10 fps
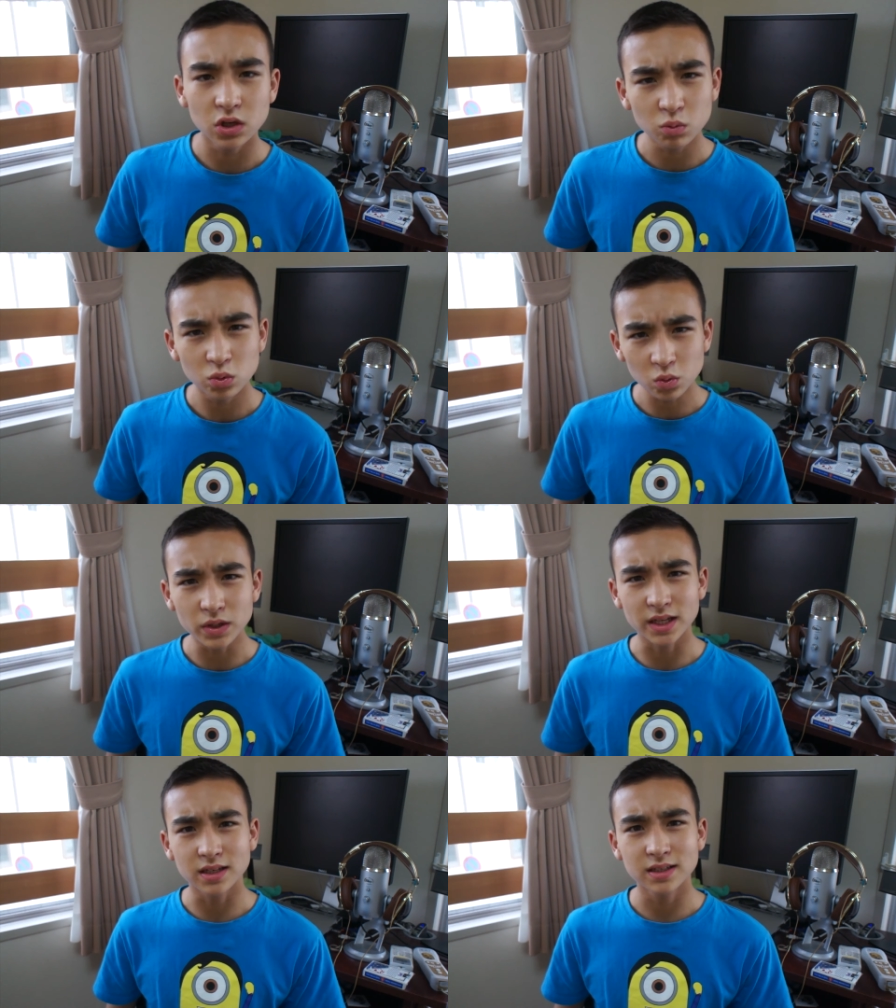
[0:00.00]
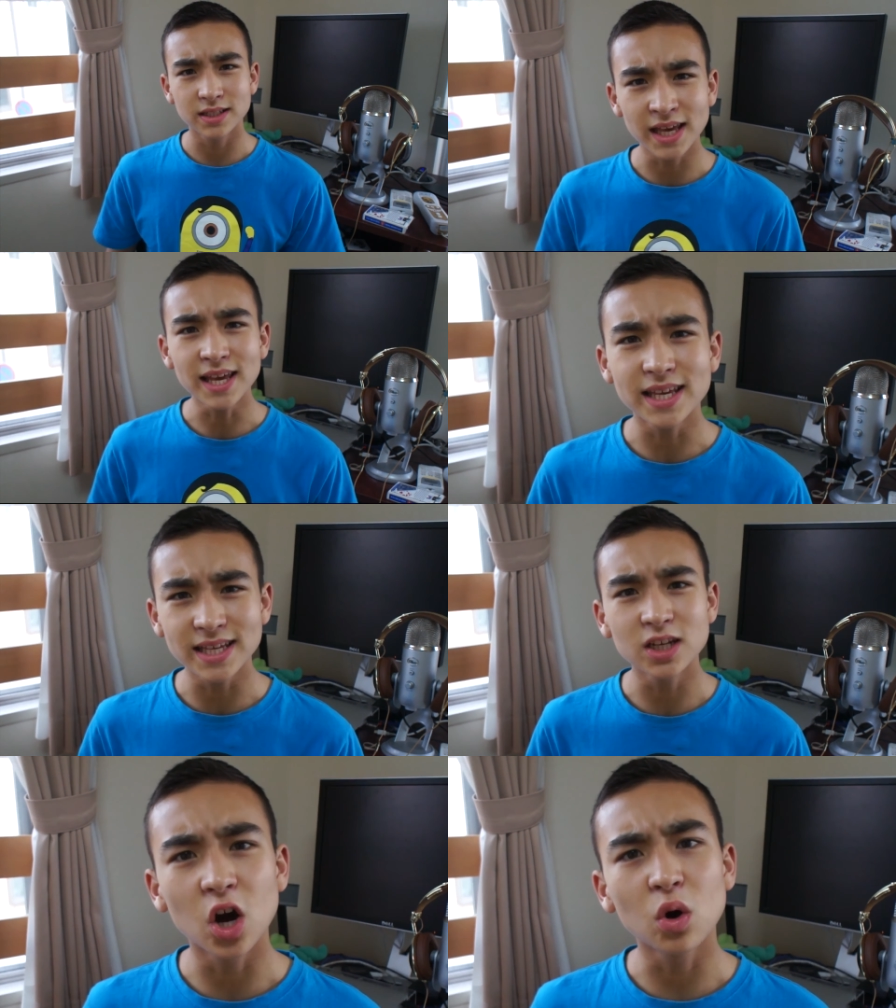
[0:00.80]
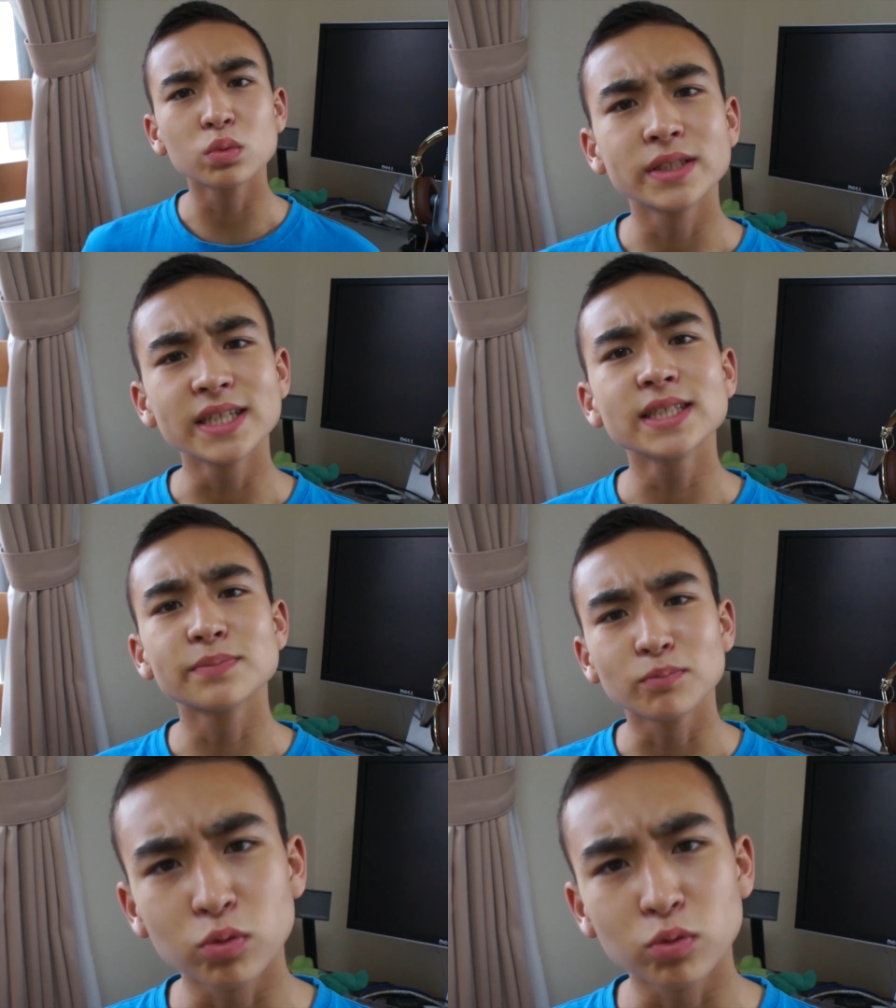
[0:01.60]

Don't ruin it. Get in on this